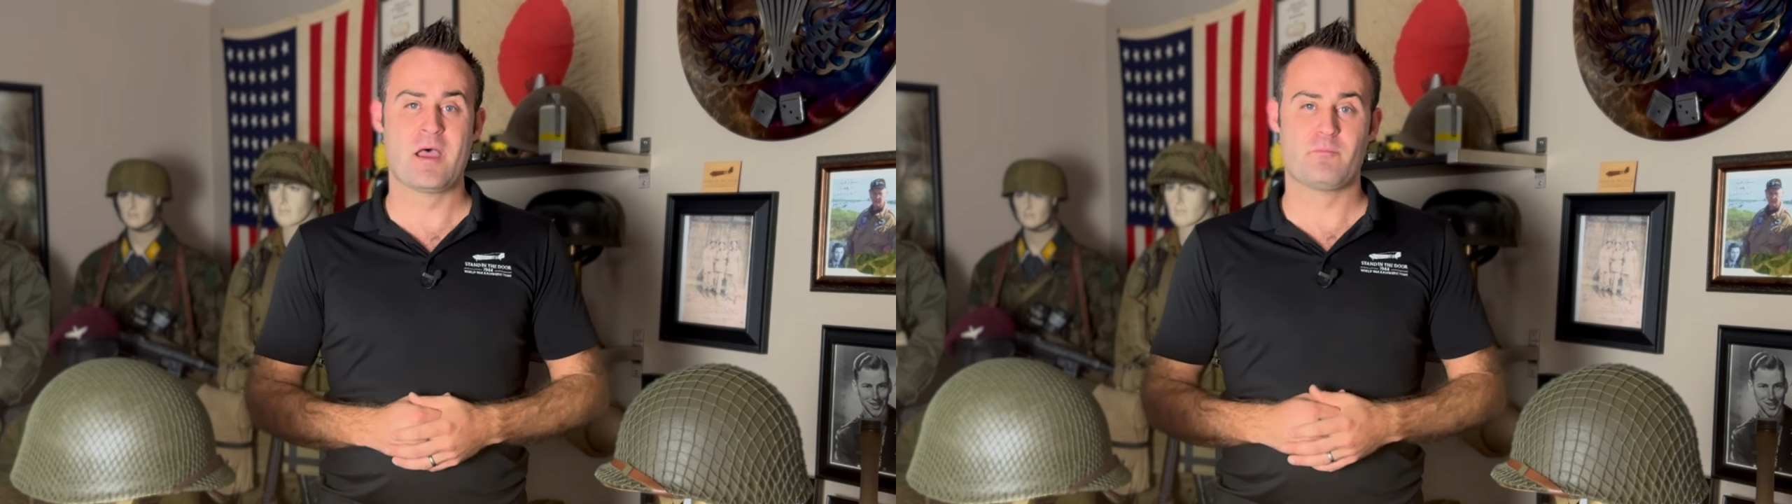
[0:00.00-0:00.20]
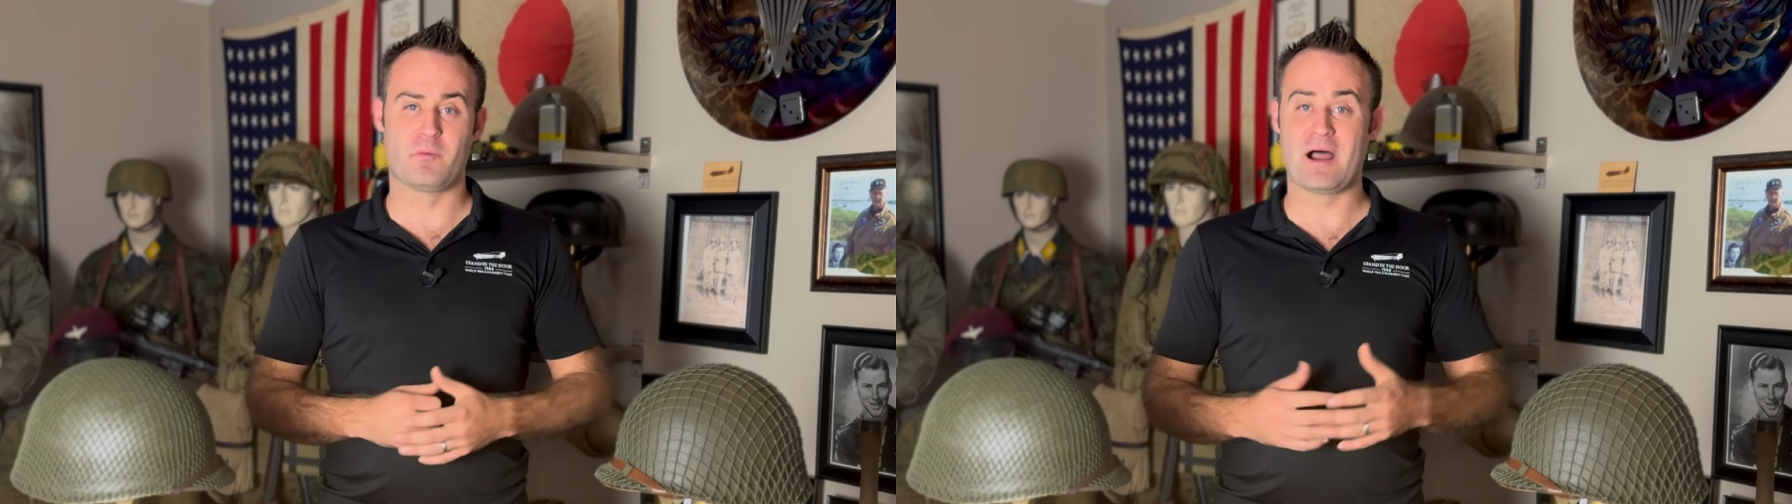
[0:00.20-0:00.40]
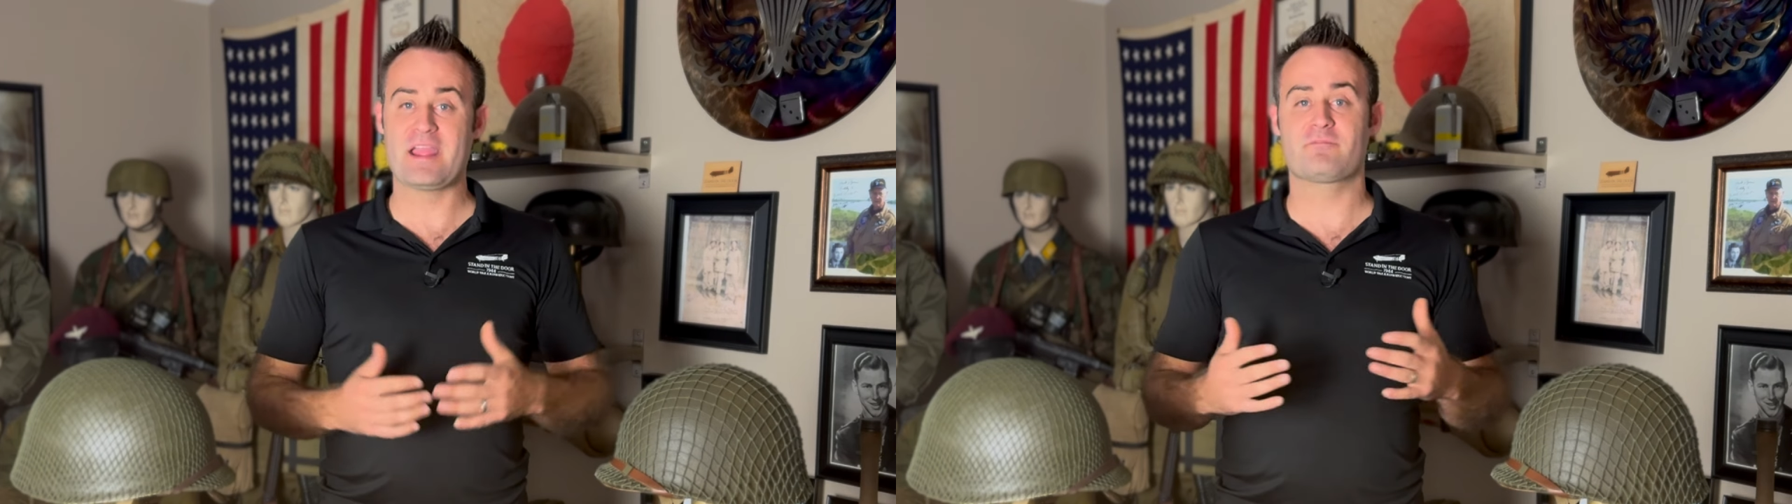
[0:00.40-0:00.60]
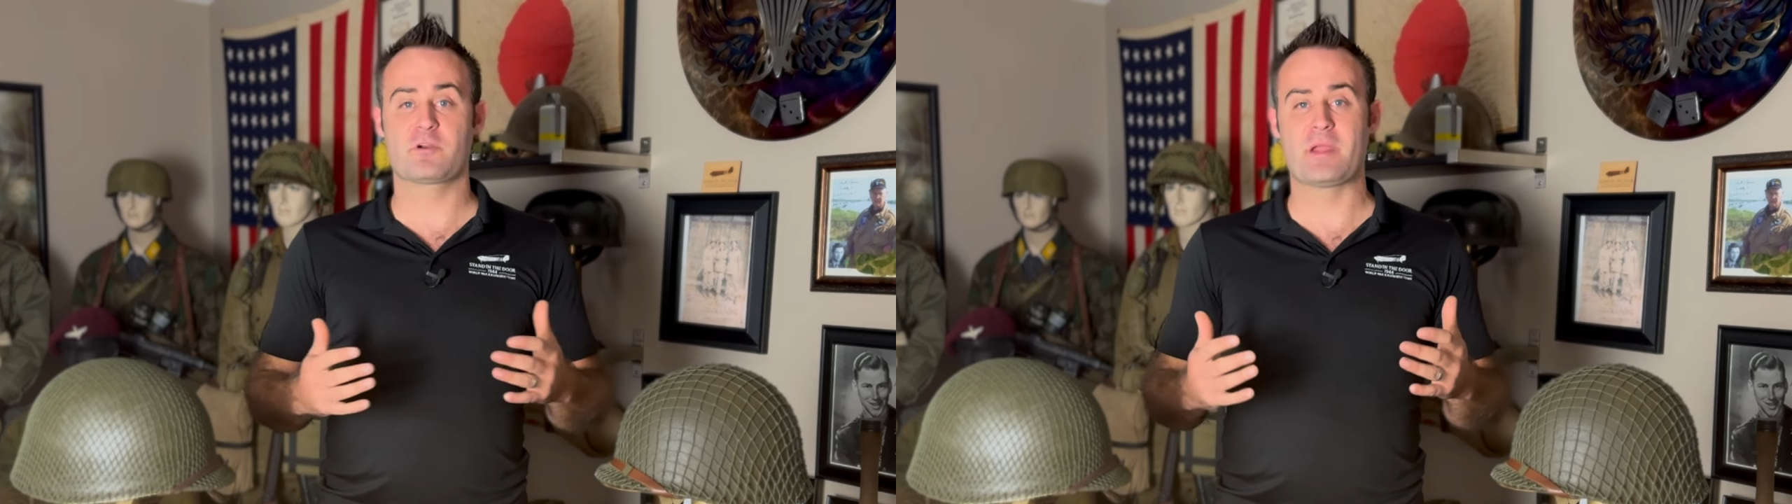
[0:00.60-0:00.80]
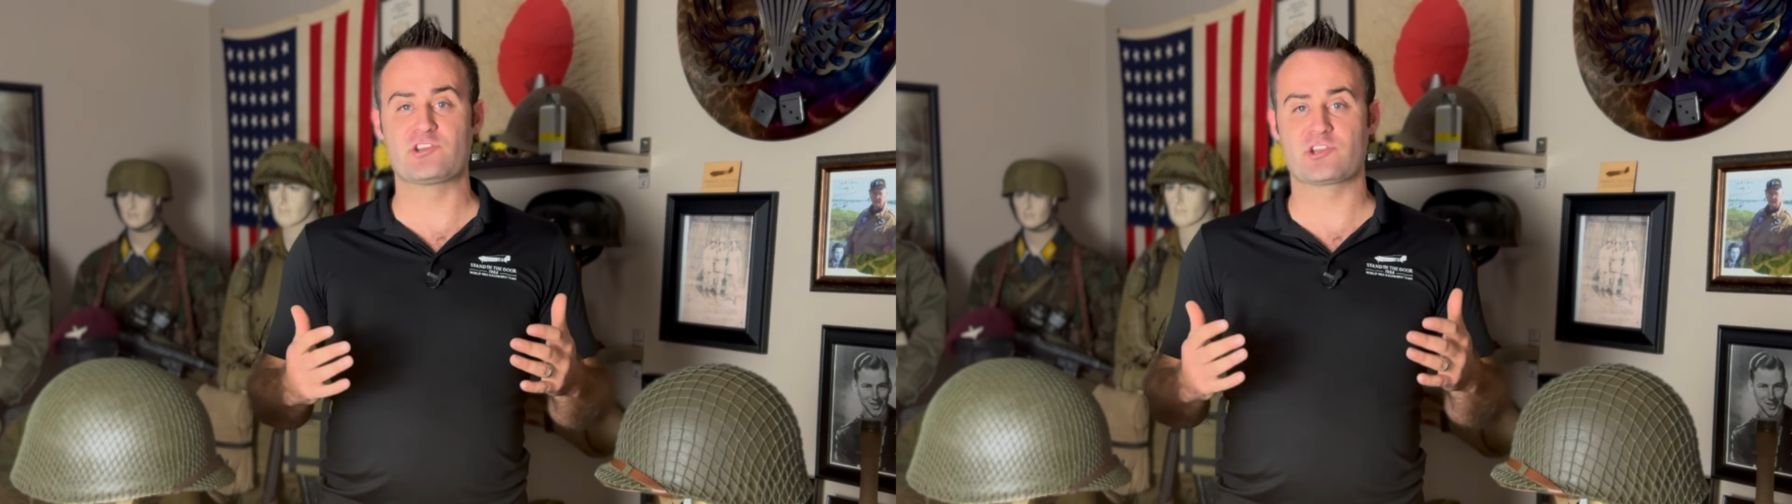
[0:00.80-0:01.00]
but my
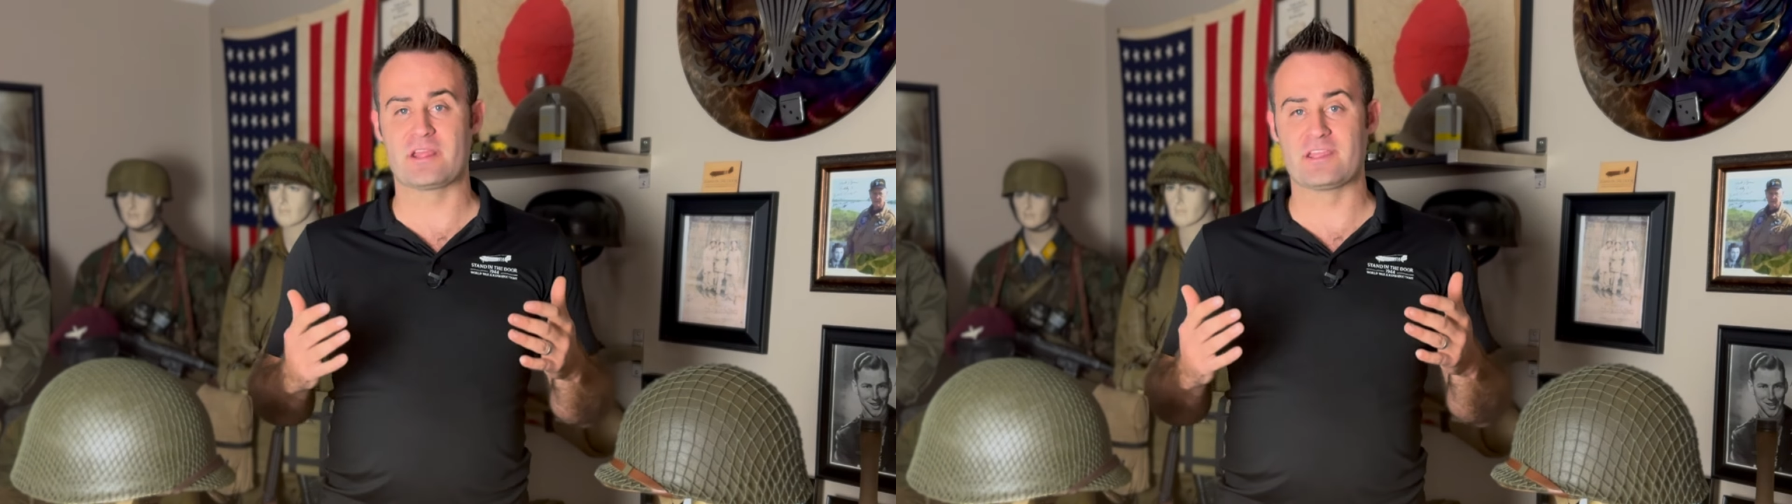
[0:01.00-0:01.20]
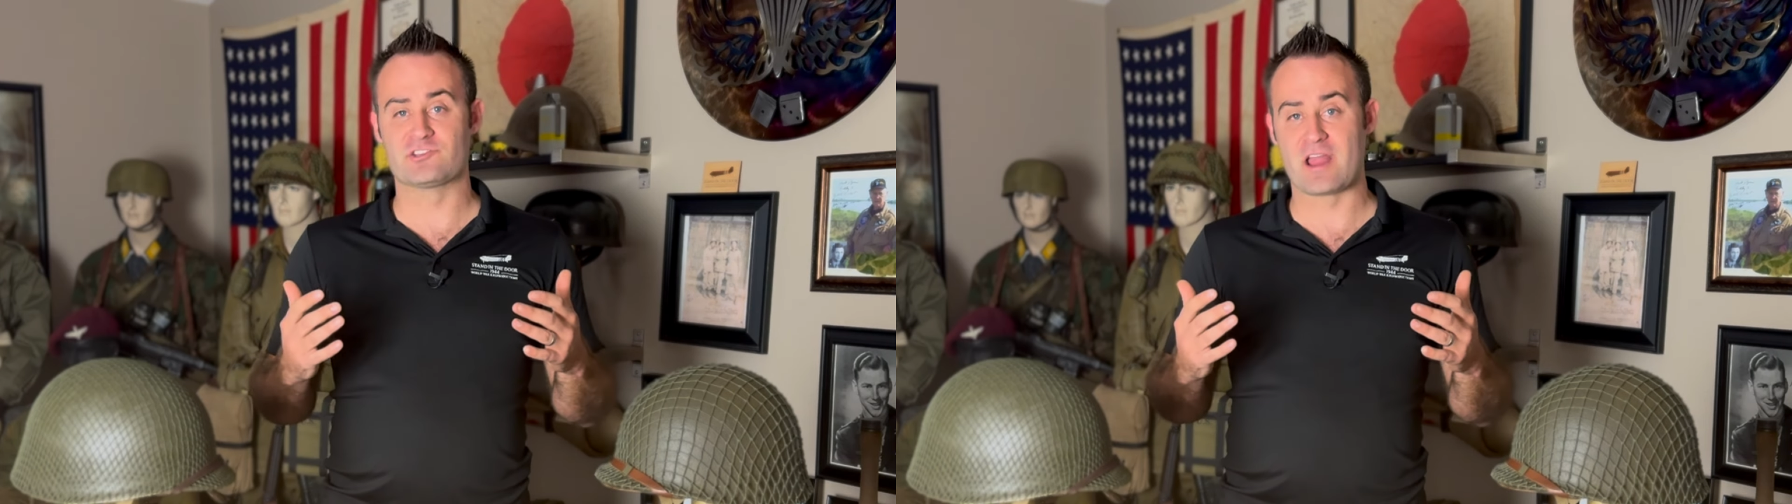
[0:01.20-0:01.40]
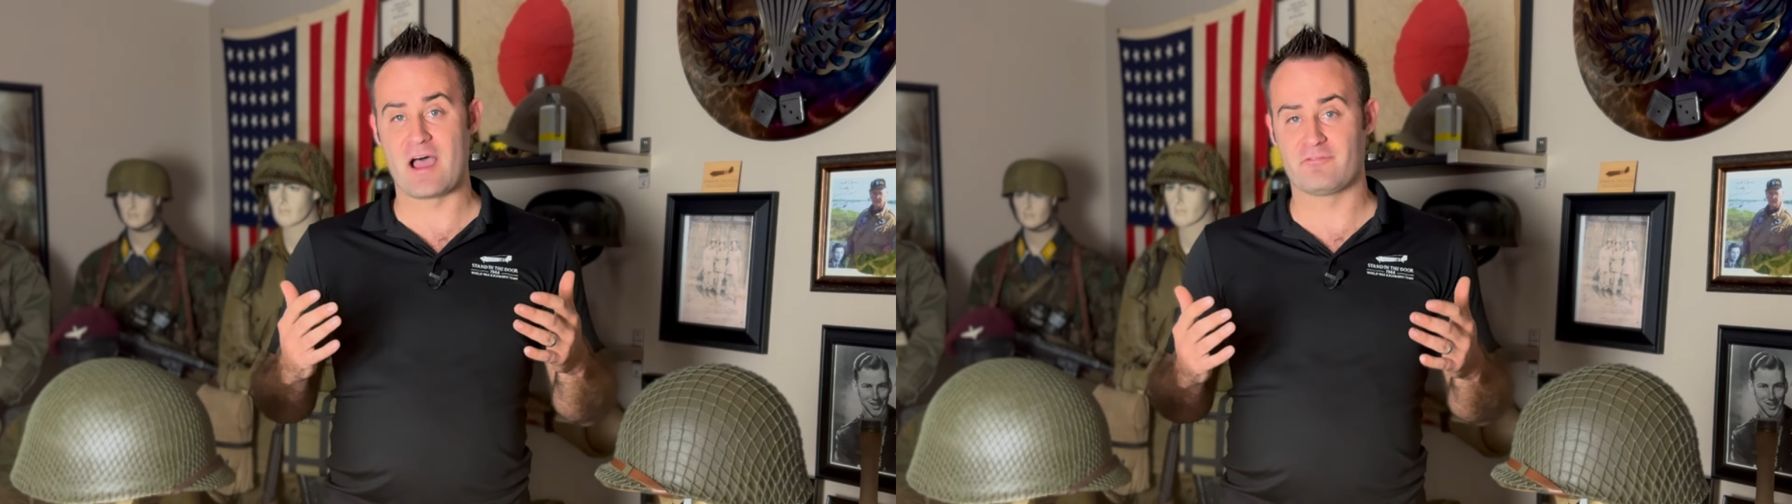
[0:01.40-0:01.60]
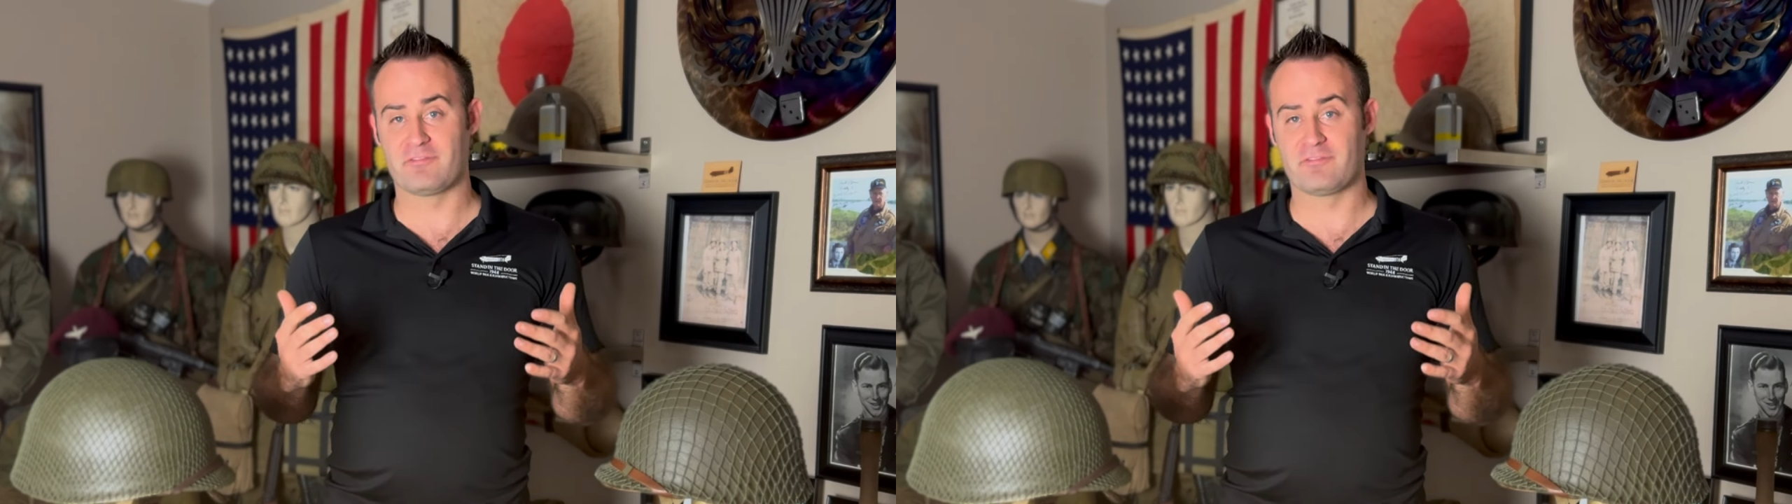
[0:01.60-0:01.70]
information is not